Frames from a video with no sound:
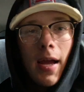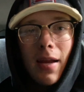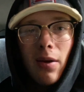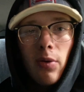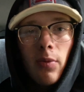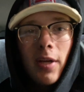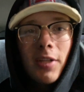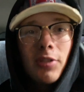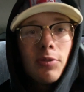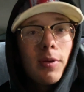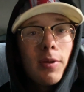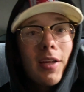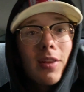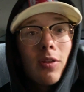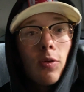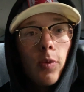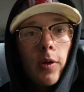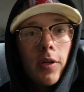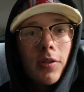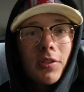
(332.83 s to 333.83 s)
Anyways, we got
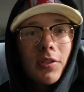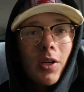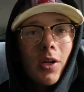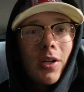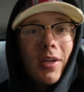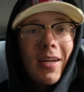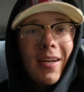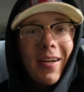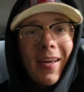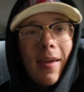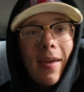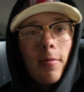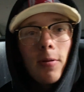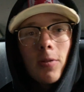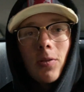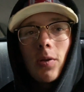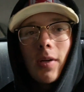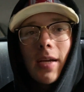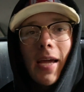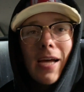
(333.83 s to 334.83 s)
the wheels on and I came out
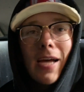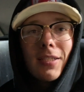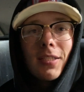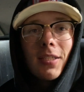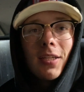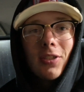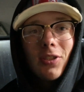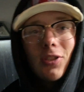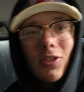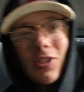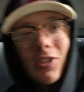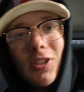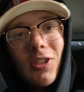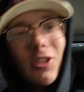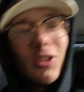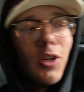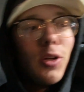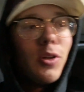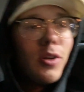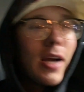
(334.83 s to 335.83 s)
to a gas station just to
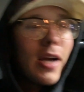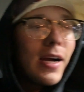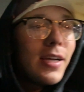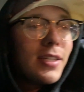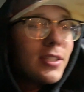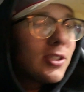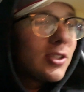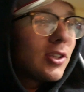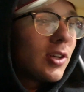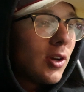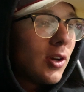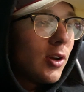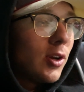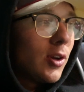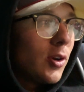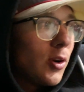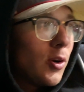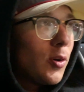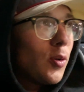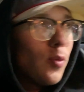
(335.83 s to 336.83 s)
show you guys
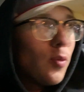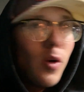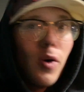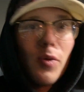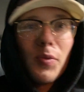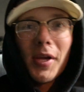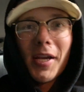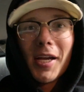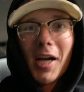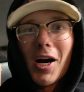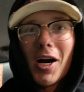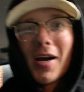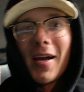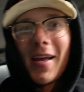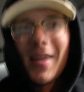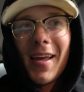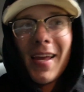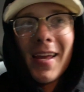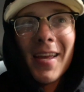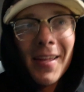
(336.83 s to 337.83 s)
what we got.
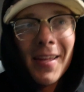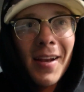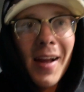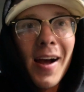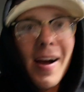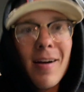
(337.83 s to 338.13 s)
And